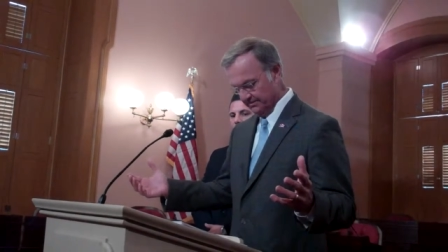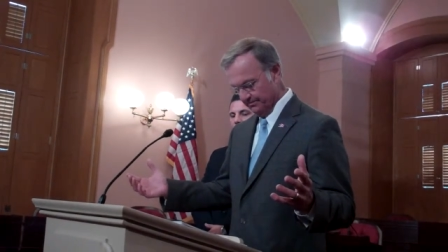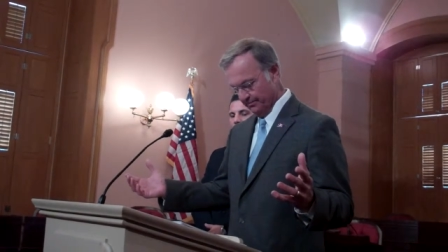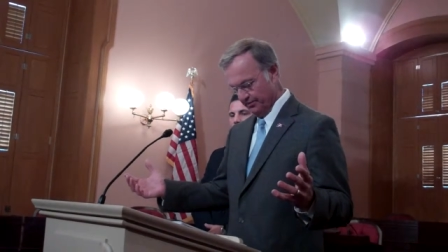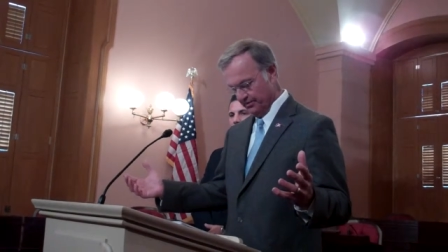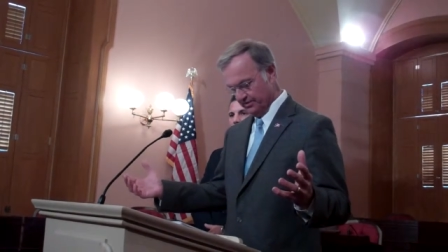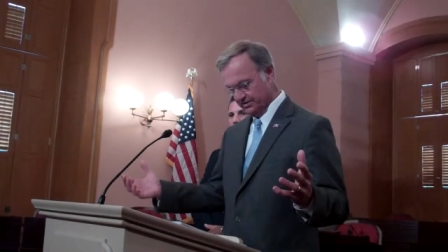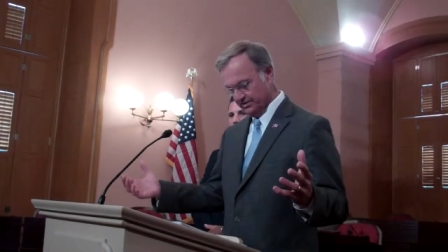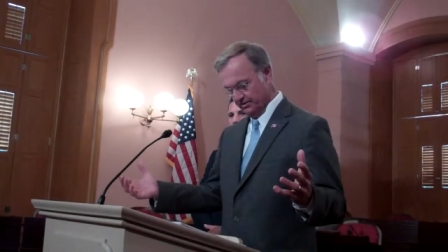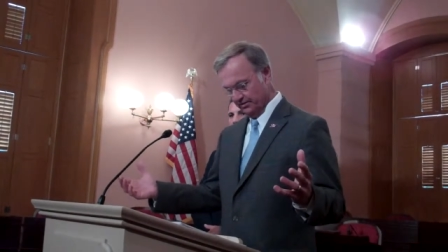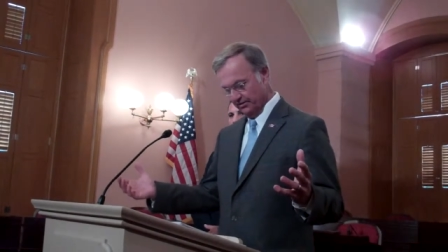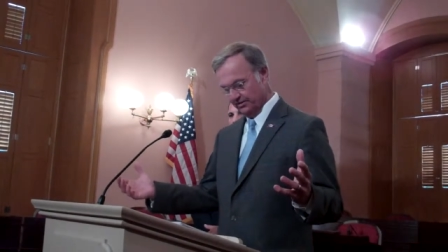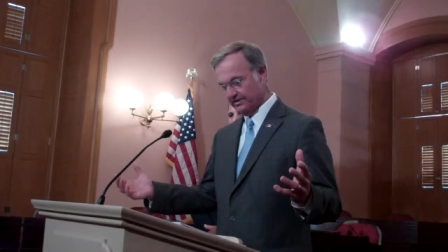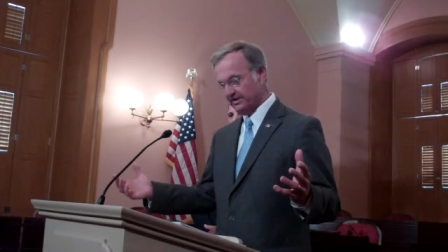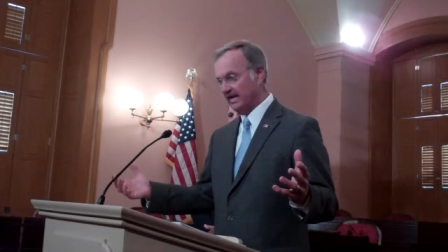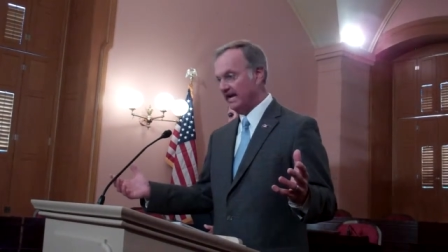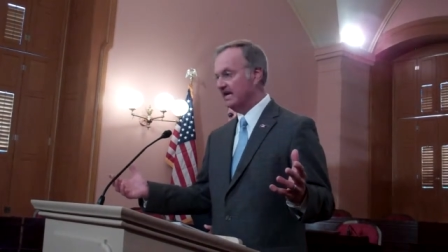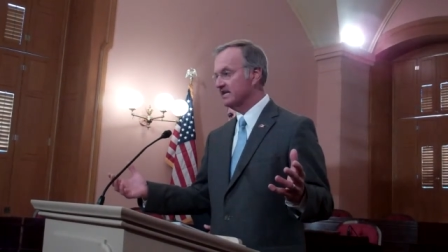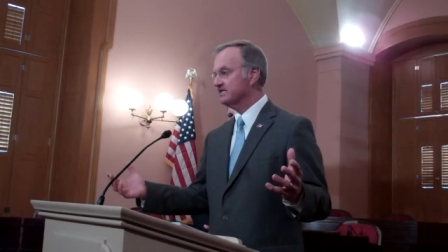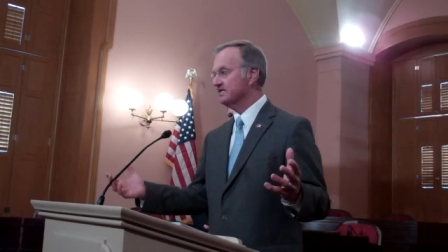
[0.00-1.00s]
and personal
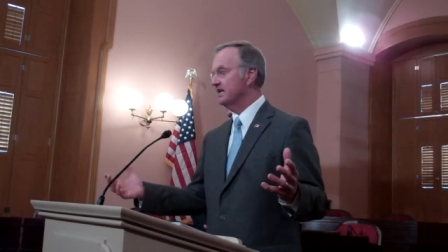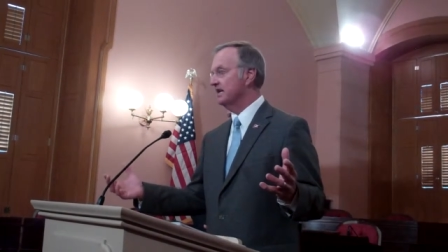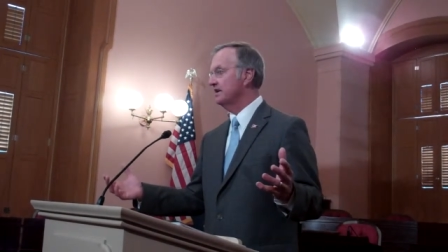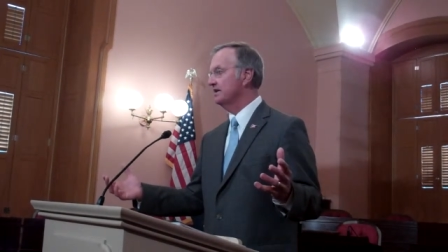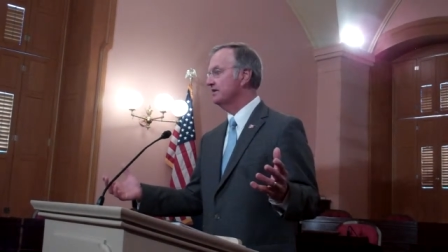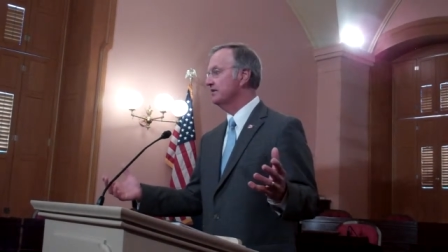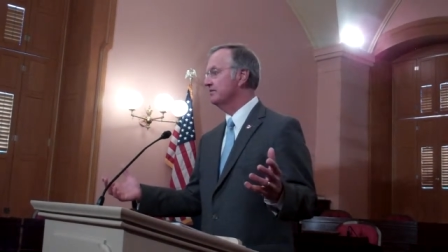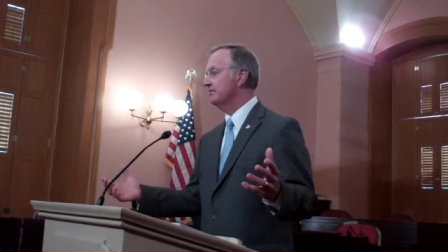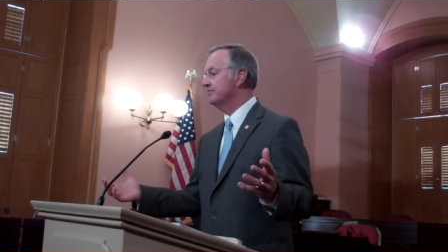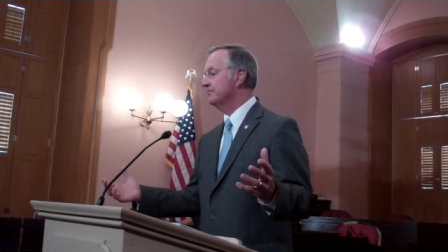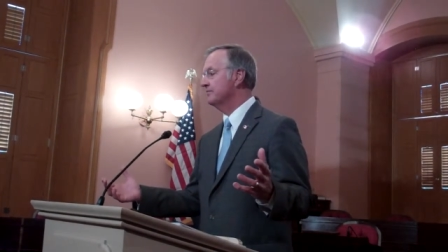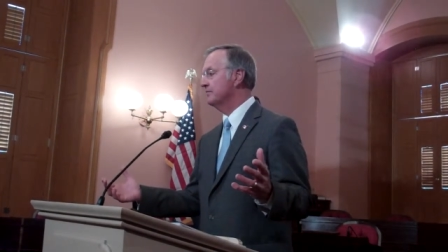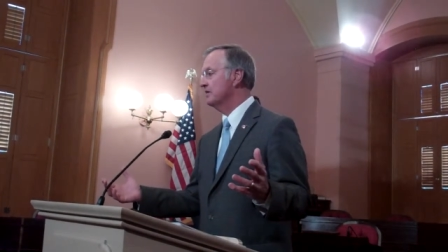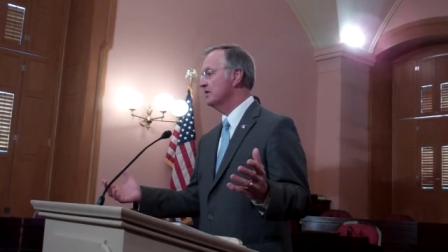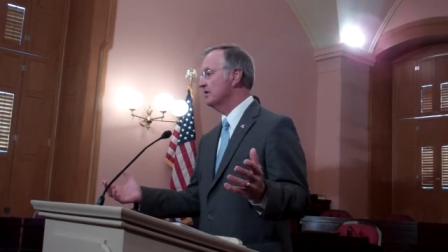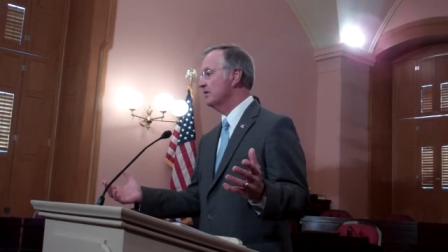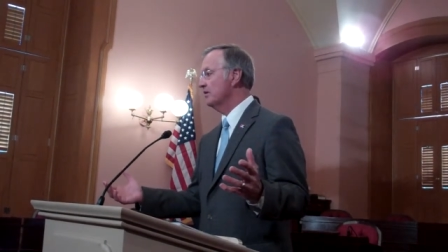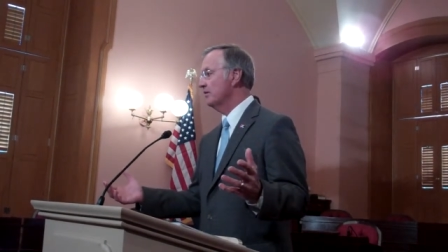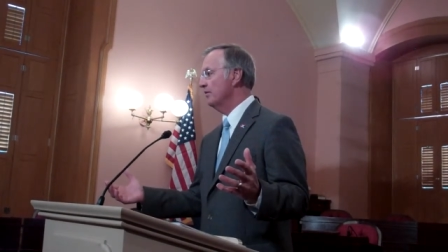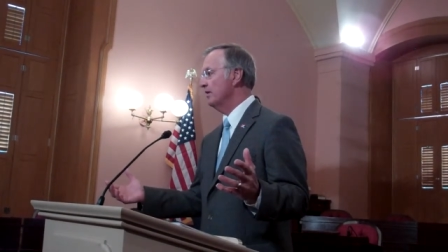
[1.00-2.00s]
attacks end?
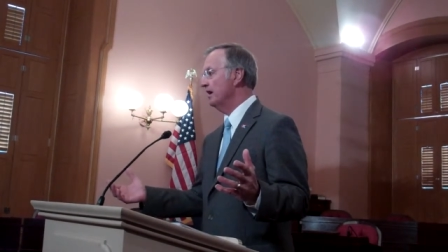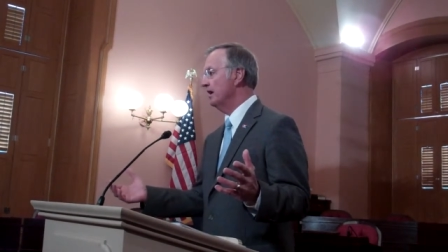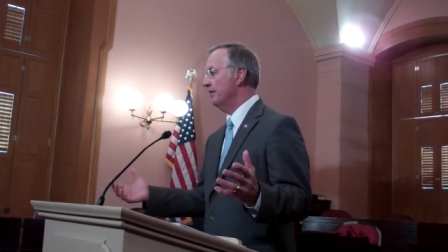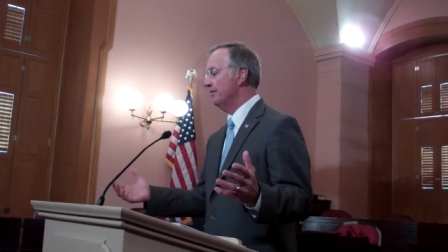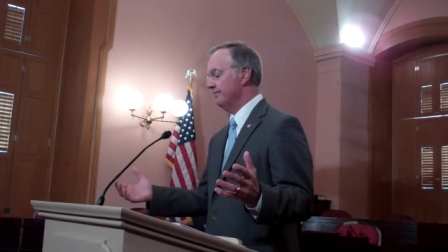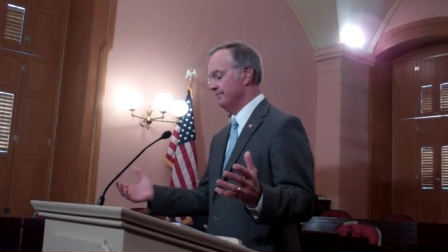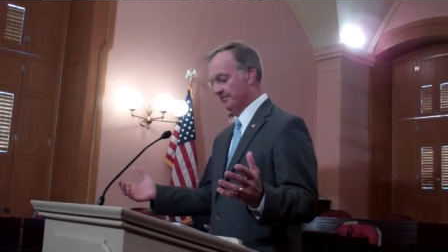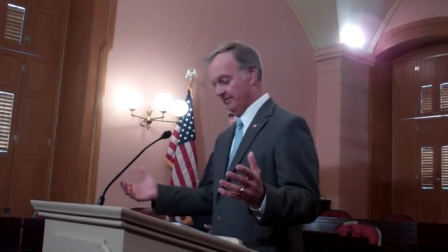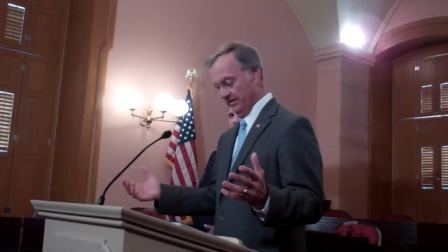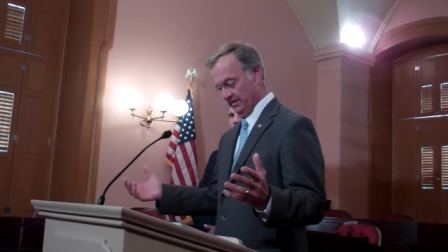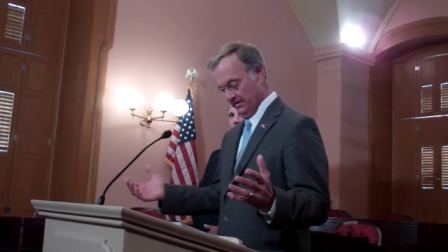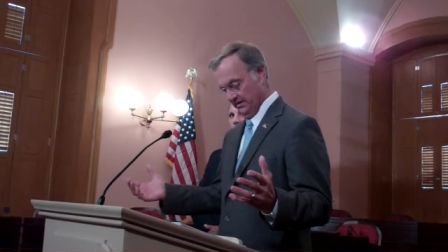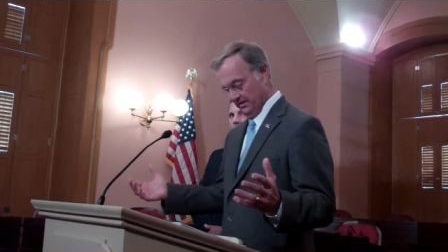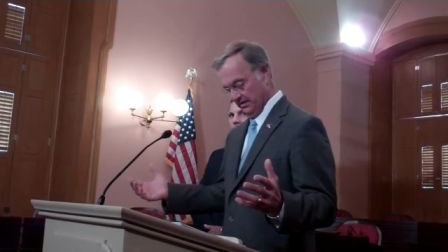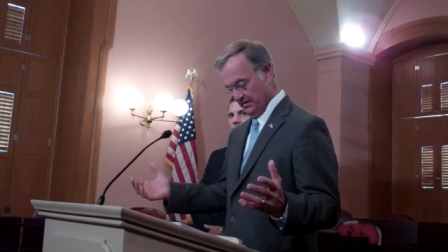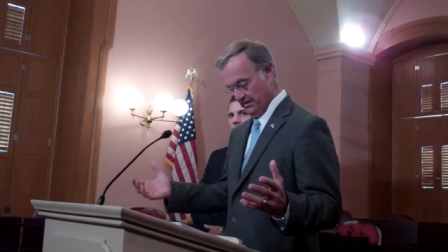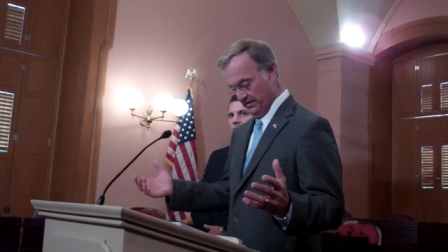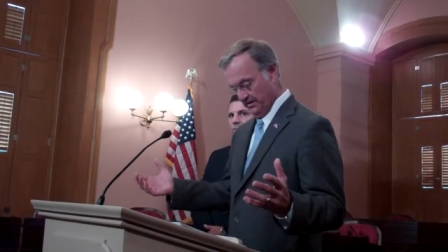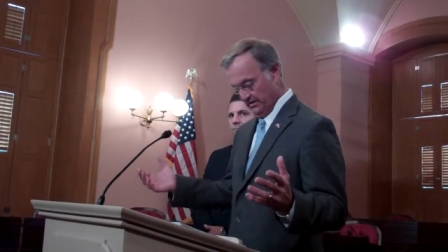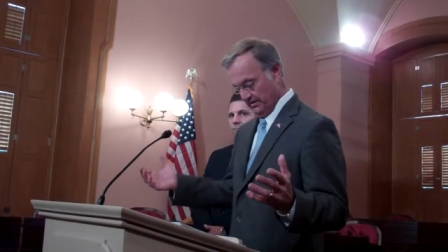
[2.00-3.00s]
Well,
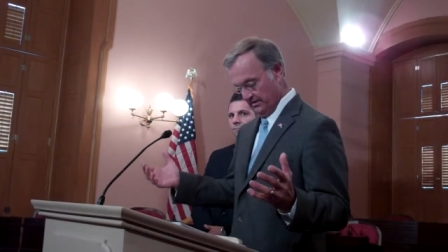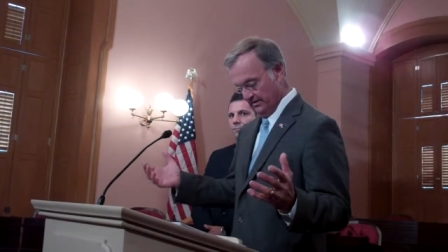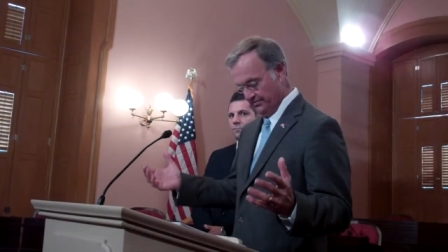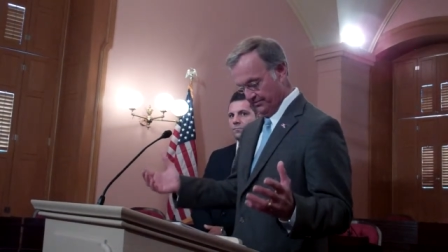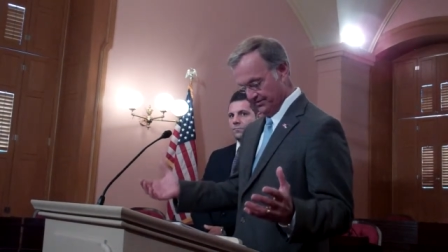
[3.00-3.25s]
the